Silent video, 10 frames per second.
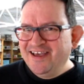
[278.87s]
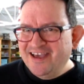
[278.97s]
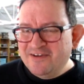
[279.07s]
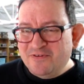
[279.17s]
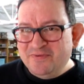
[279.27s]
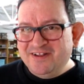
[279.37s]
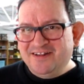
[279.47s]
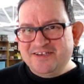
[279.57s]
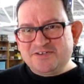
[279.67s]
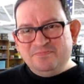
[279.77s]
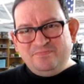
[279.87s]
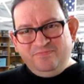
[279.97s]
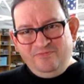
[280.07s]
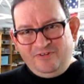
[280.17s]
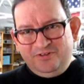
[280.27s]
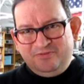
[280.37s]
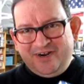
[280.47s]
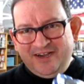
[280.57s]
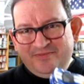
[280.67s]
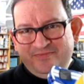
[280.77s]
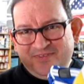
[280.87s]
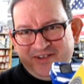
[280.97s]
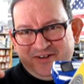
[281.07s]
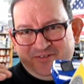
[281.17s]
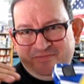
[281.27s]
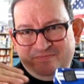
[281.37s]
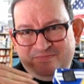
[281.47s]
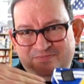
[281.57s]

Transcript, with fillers: everybody likes to to ram, you know,